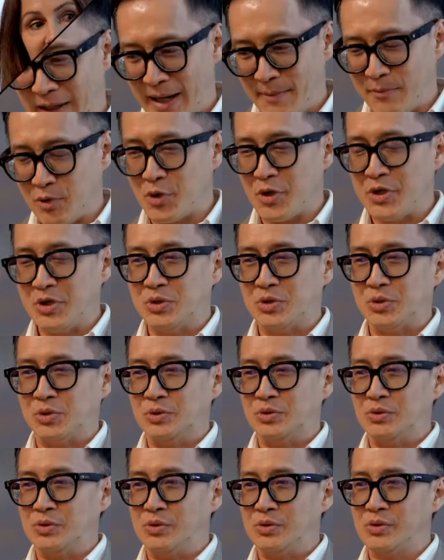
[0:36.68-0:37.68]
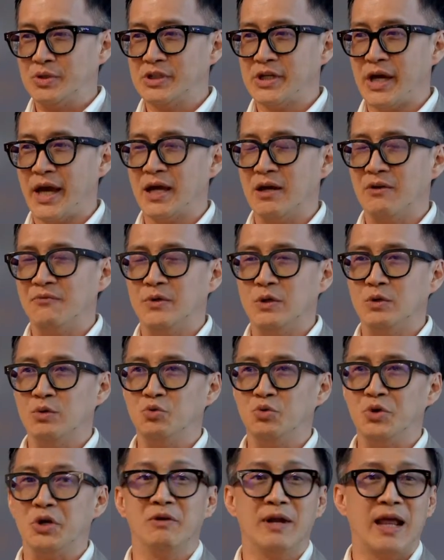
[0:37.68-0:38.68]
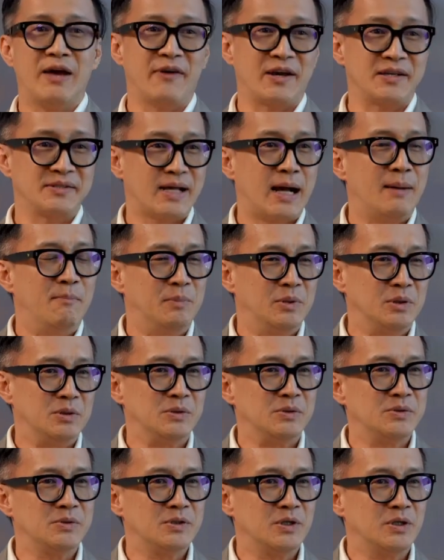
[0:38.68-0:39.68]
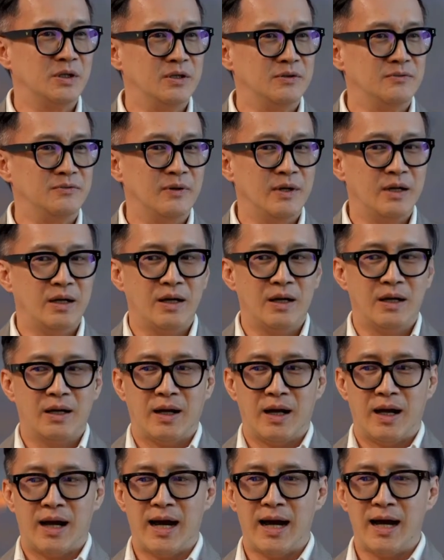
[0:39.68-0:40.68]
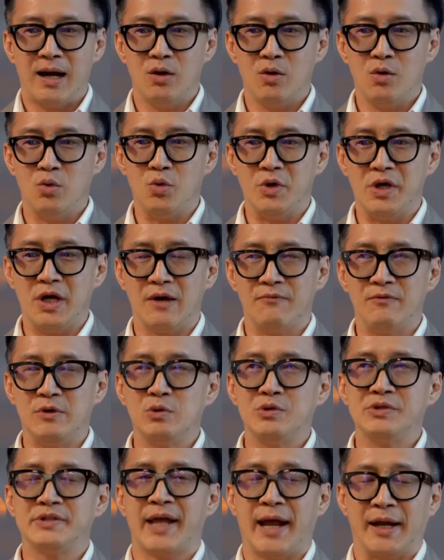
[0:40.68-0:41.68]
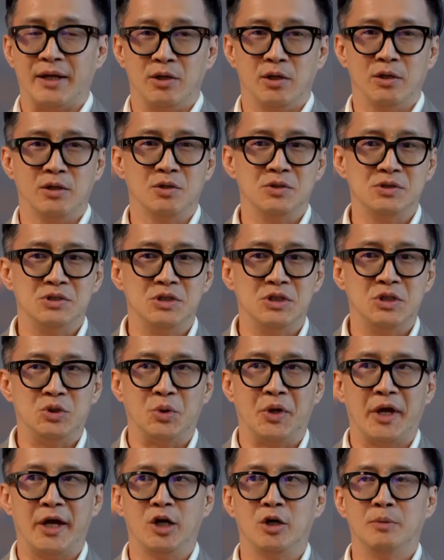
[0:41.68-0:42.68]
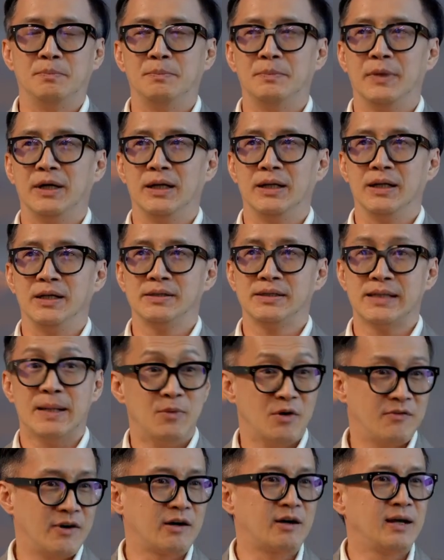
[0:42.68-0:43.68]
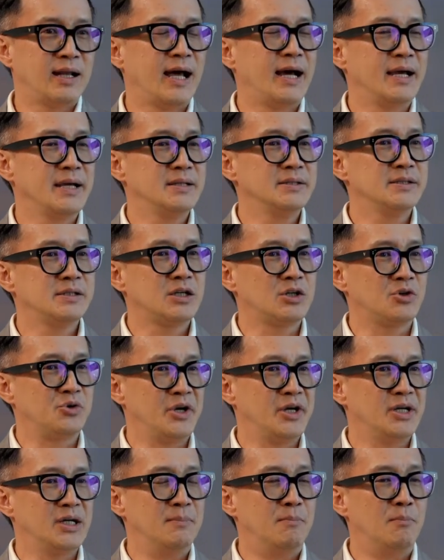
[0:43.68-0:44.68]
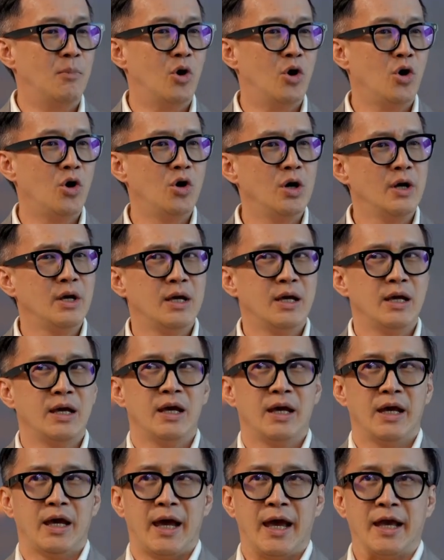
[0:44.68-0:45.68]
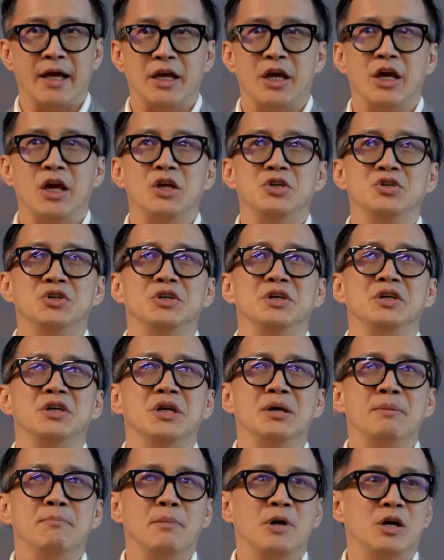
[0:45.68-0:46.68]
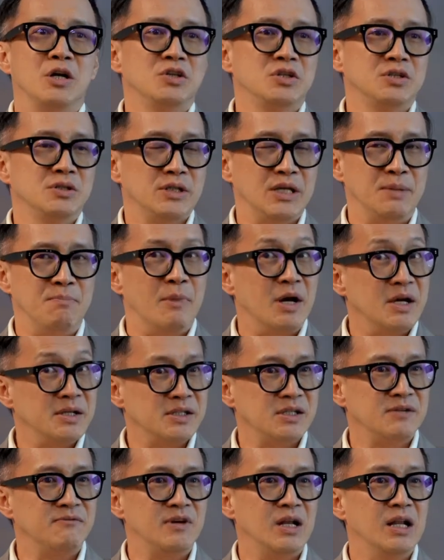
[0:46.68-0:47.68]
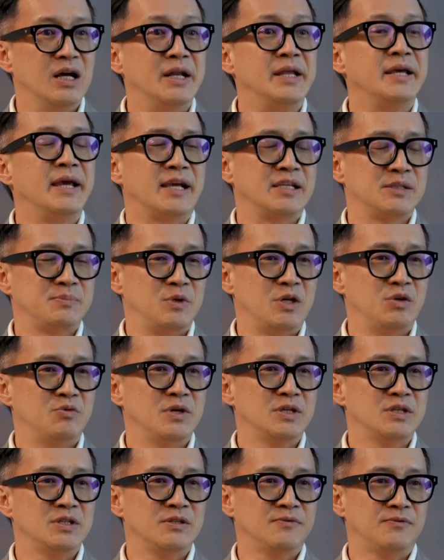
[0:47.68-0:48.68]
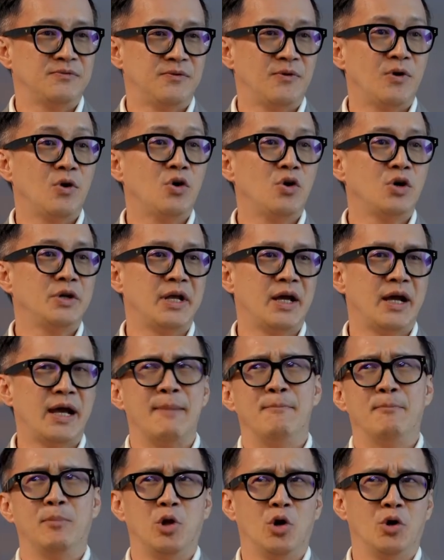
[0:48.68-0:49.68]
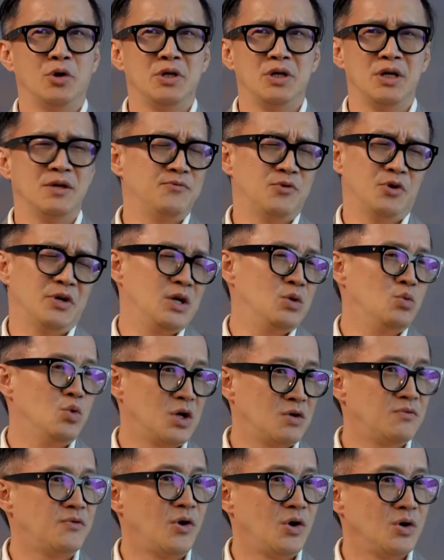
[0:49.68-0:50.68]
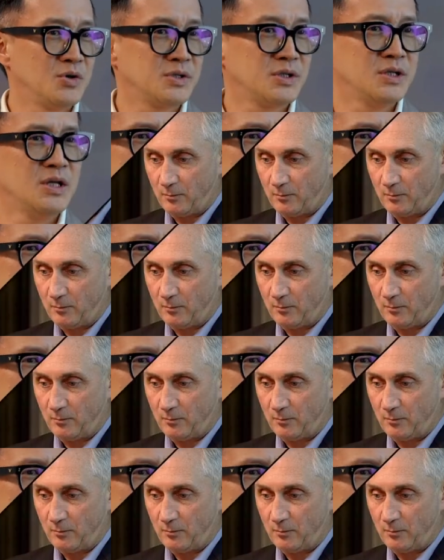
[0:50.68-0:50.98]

I'm going to share a few real-life examples of how we have used technology to help uh, some of our clients create a more engaging, immersive learning experience for their employee and for their workforce.